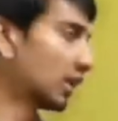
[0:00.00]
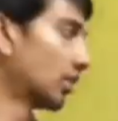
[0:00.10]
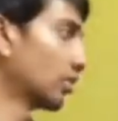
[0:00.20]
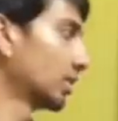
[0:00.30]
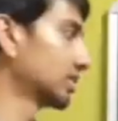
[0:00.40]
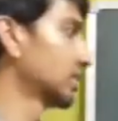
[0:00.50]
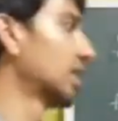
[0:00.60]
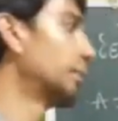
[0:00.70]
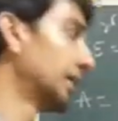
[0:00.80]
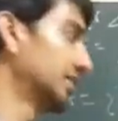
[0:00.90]
along with
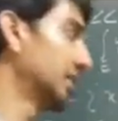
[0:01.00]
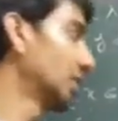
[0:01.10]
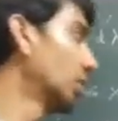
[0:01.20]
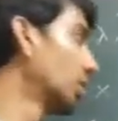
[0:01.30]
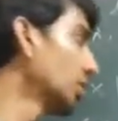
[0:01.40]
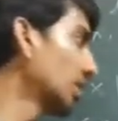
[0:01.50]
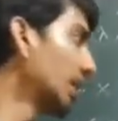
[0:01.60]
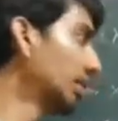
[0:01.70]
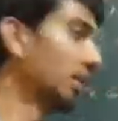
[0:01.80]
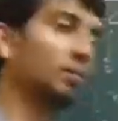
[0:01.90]
gamma is equal to
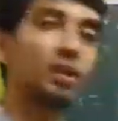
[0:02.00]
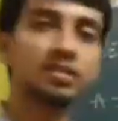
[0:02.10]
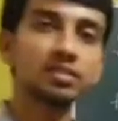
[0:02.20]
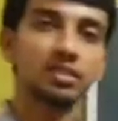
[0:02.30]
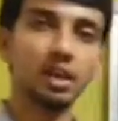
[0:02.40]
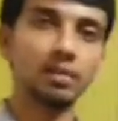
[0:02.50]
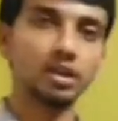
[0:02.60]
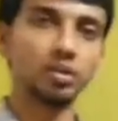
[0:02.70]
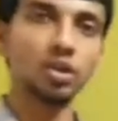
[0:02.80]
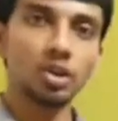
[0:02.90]
gamma 1 plus
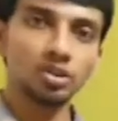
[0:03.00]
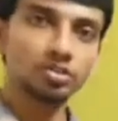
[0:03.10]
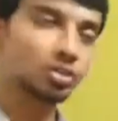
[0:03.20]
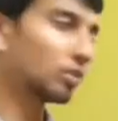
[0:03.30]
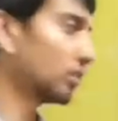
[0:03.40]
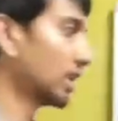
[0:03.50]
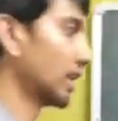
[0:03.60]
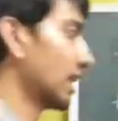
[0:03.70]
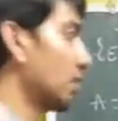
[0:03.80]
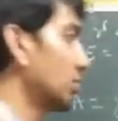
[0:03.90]
gamma 2. So we
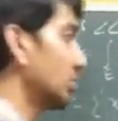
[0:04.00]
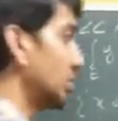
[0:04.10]
are now